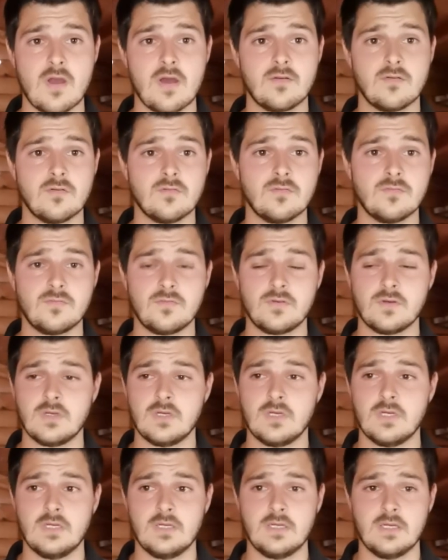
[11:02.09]
of
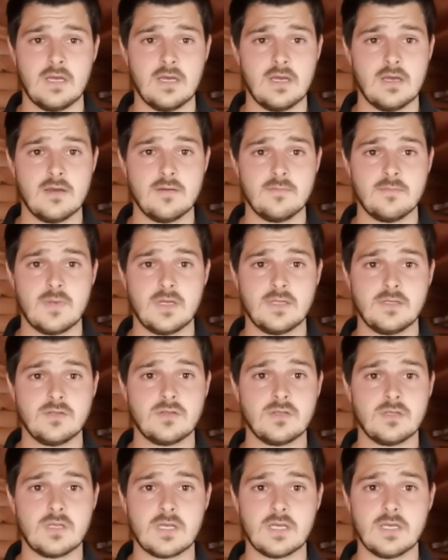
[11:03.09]
and you
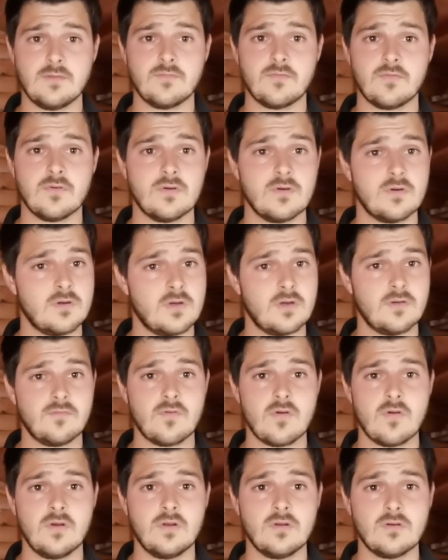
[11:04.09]
can keep for a
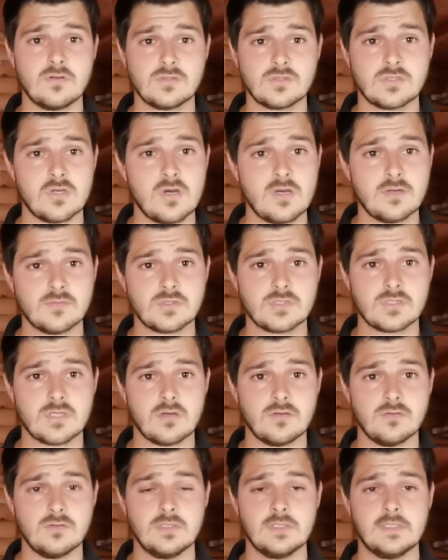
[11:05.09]
very long time. So
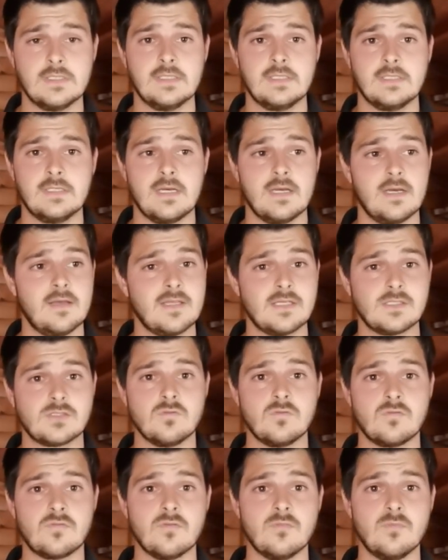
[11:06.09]
that's all
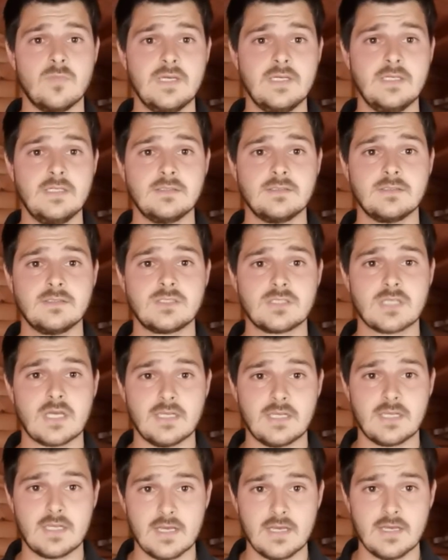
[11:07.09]
from me. Take
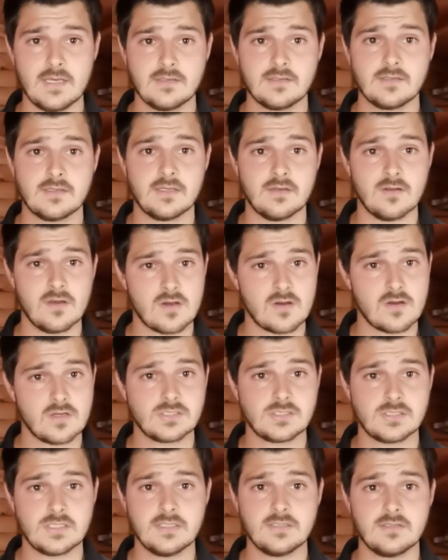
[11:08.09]
care. And like I
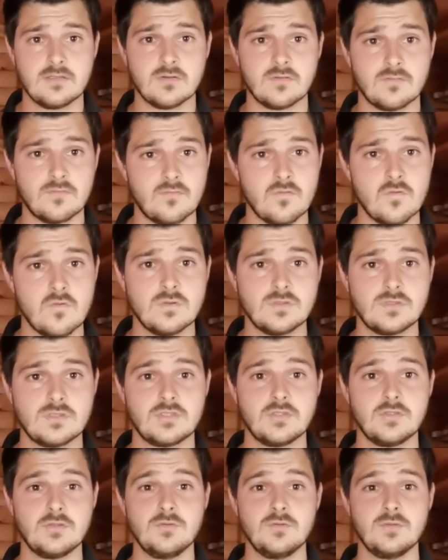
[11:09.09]
said, look forward
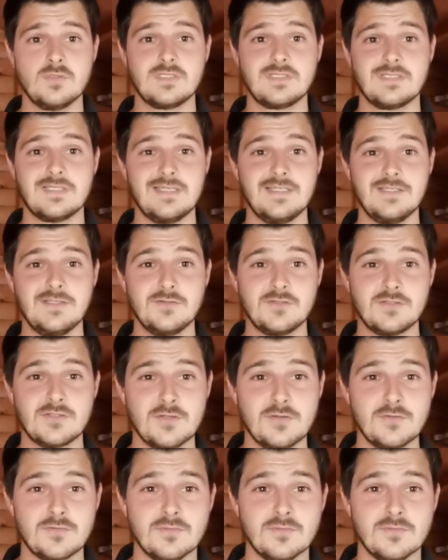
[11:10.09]
to seeing you soon.